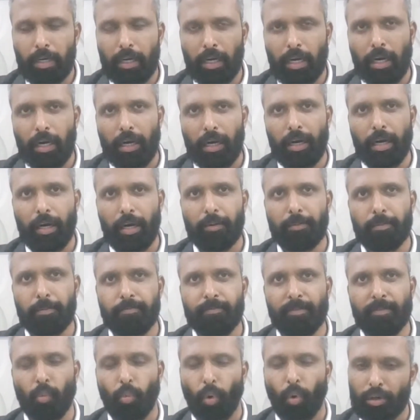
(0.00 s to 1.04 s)

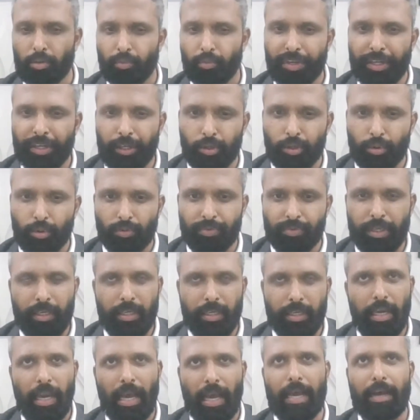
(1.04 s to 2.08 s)
um, what we do,
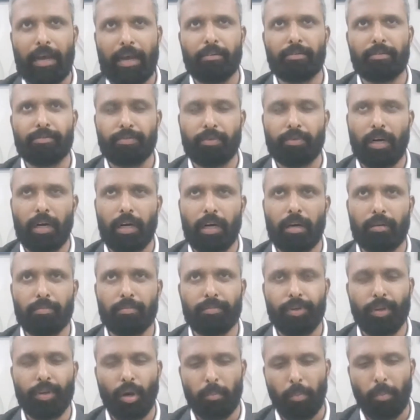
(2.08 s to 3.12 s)
we have uh,
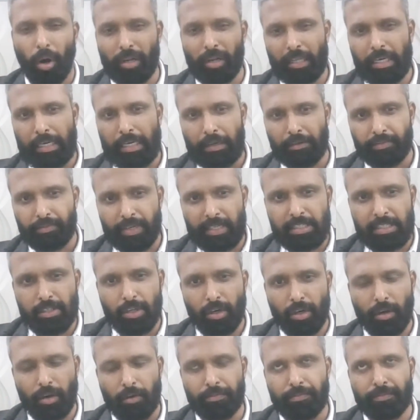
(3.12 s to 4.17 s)
you know brought in a different
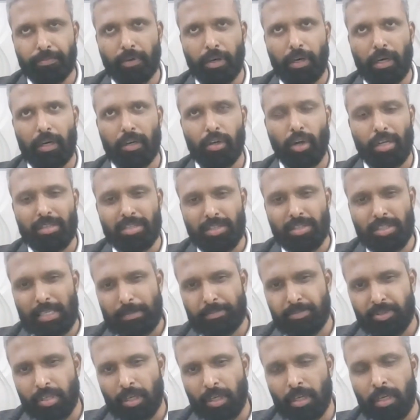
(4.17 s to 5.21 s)
set of uh,
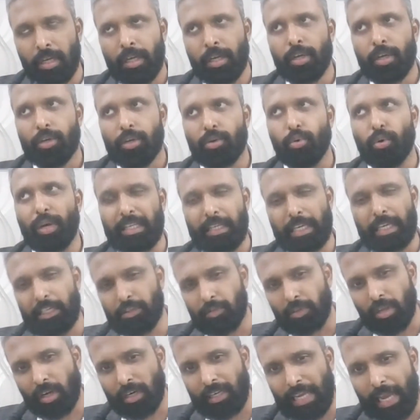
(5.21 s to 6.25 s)
concepts to engage
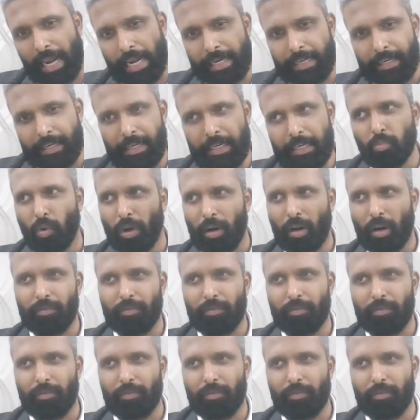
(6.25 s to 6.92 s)
with our candidate.